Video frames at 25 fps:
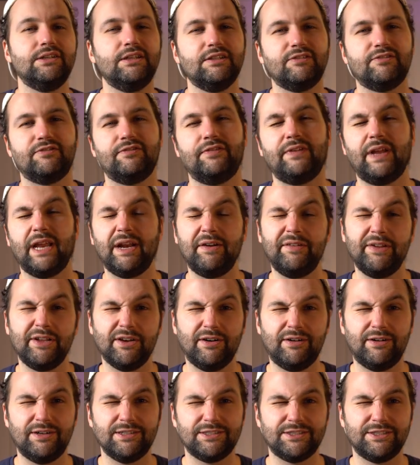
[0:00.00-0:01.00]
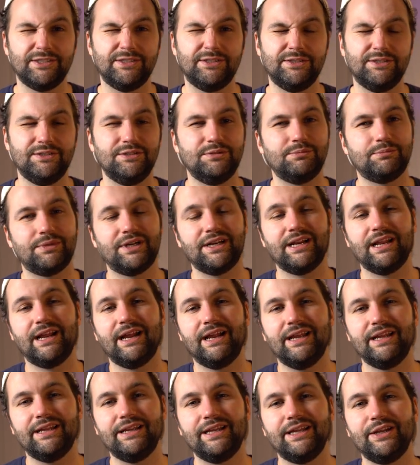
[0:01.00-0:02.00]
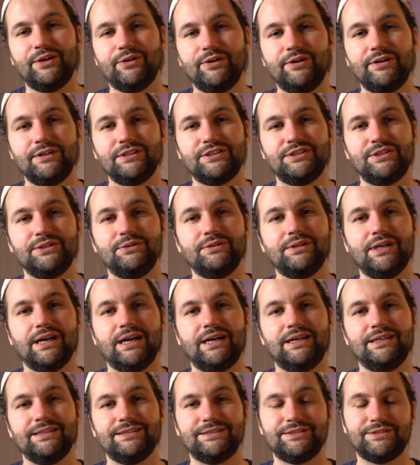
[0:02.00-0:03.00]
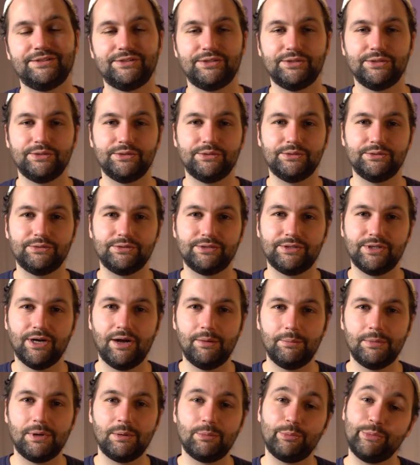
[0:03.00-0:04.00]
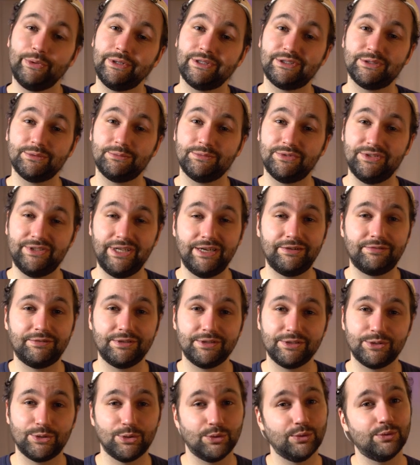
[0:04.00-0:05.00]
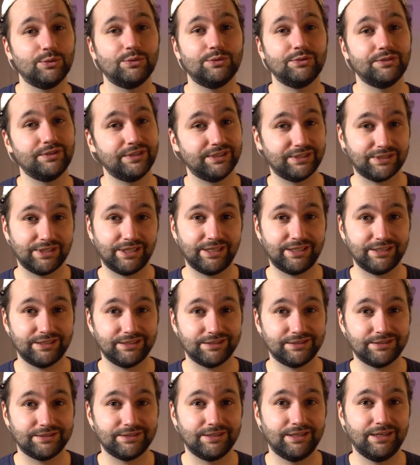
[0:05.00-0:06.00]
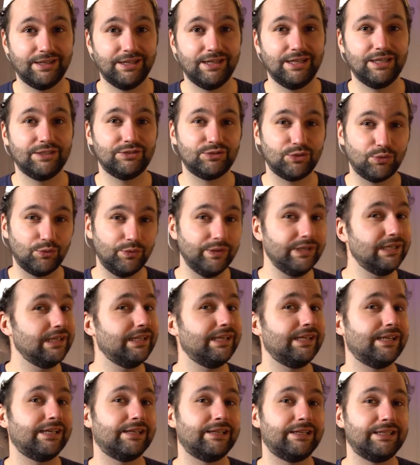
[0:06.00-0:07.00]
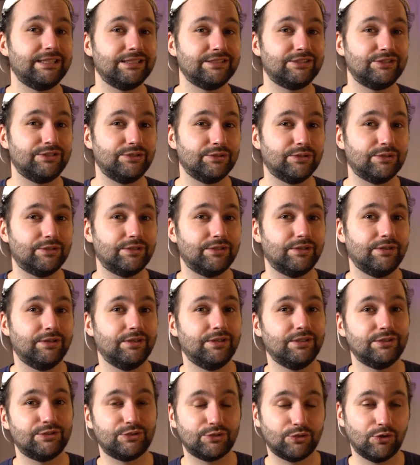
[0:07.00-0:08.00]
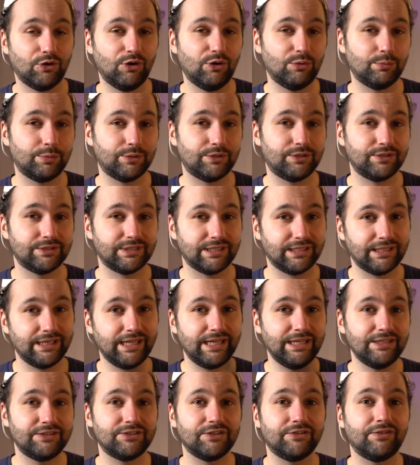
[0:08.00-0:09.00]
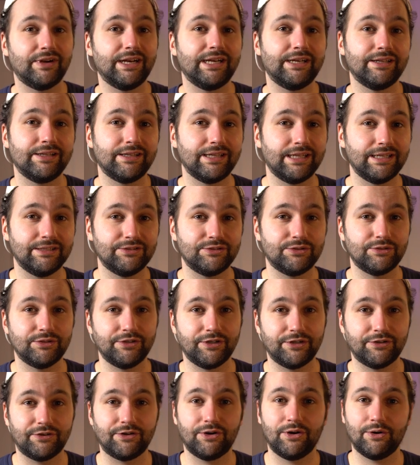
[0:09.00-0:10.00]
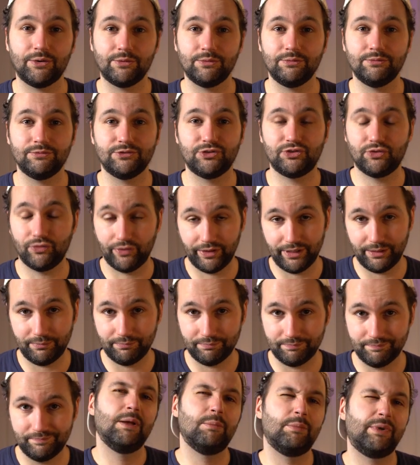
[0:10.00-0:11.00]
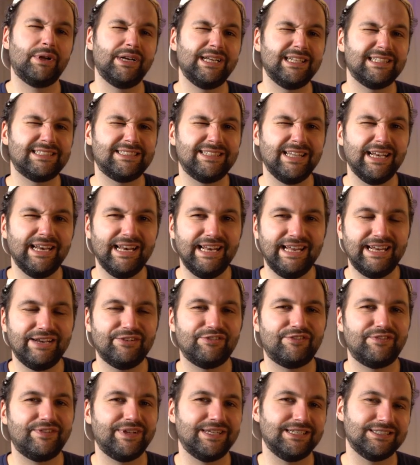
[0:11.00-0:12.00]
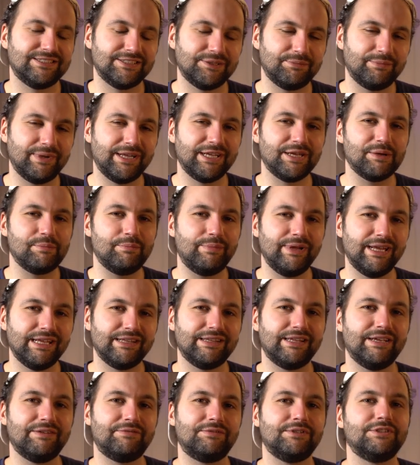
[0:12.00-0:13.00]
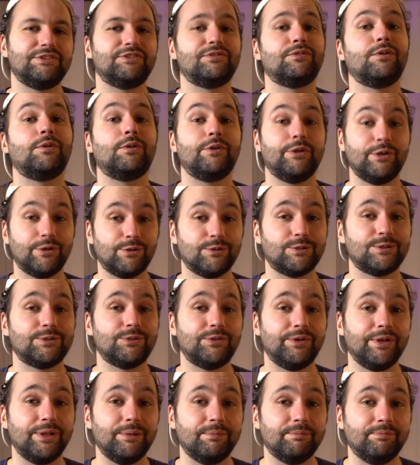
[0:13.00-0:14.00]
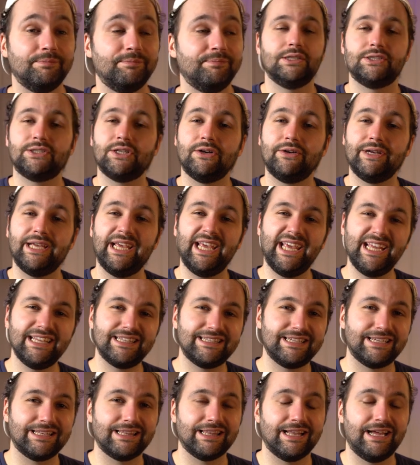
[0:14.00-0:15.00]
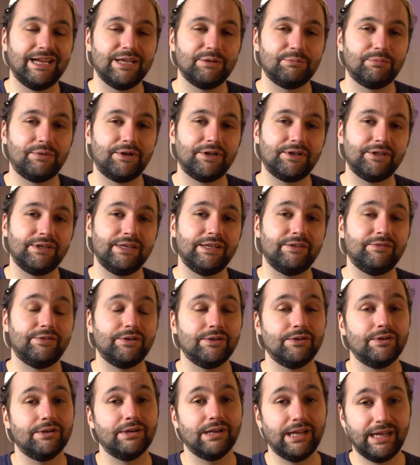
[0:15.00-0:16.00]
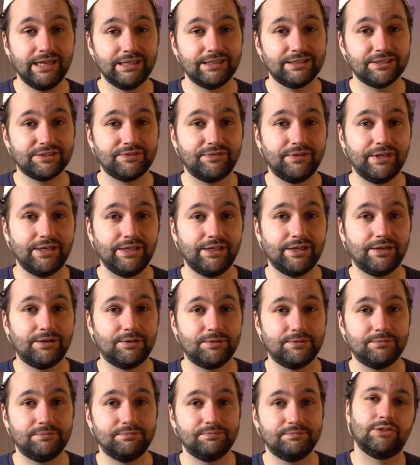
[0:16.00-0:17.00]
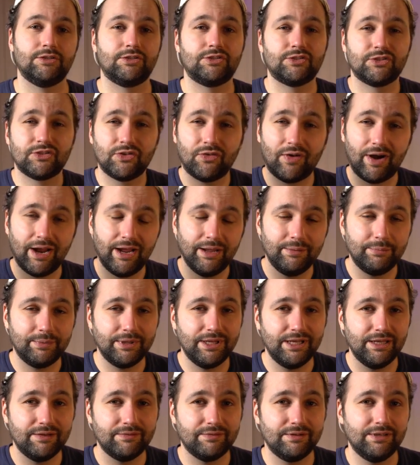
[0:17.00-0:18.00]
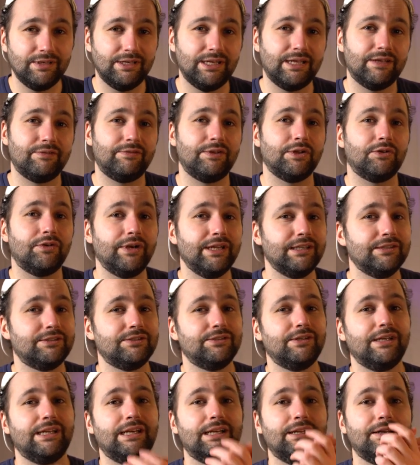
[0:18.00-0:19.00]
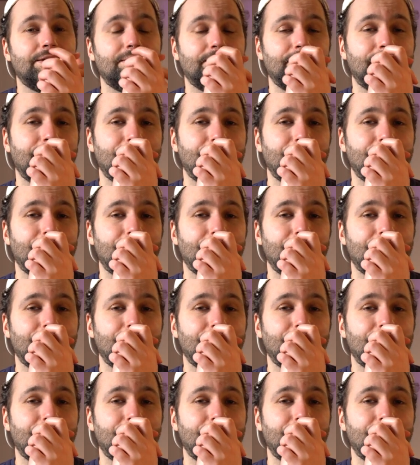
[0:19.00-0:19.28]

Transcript: not very hard to do, but I encourage you guys to come up with some different cool designs to really enhance your scoreboard and integrate it into your own stream. But it's the little things that make a big difference for your stream. So hit that like button if you like this video, subscribe even if you're into that,